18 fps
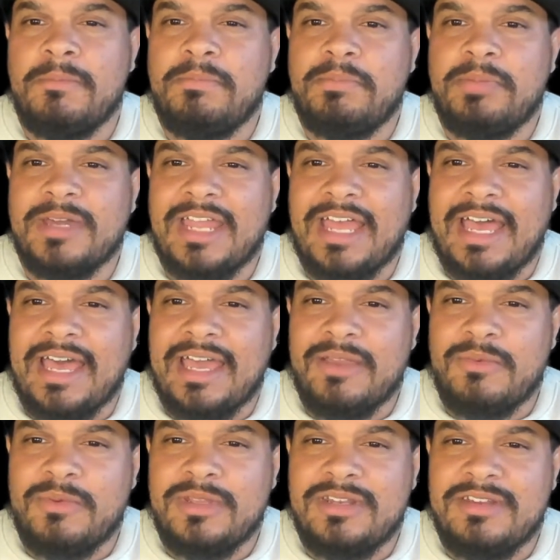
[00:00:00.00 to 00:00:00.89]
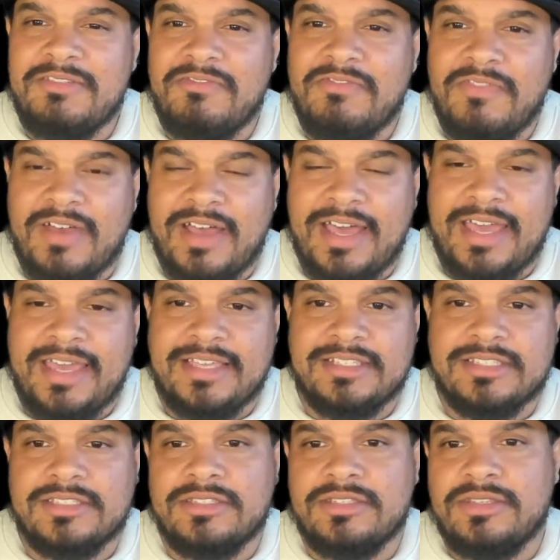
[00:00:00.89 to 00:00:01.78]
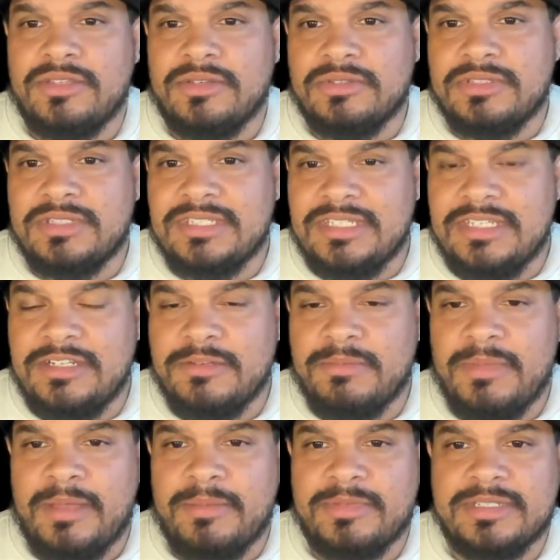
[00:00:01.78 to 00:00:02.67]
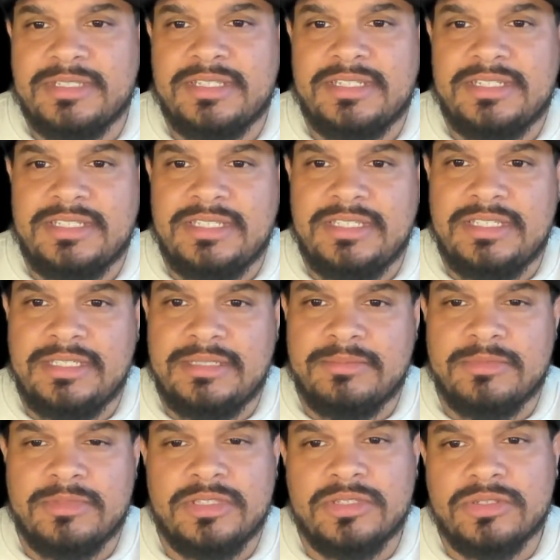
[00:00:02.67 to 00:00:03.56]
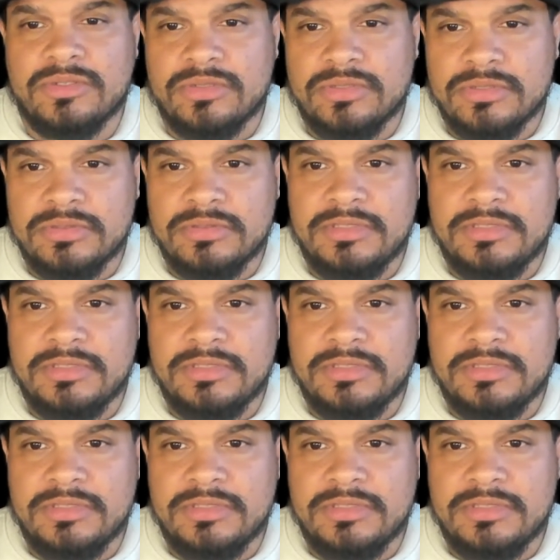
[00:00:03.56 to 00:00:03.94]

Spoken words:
But I would advise those senior members of the team, the crew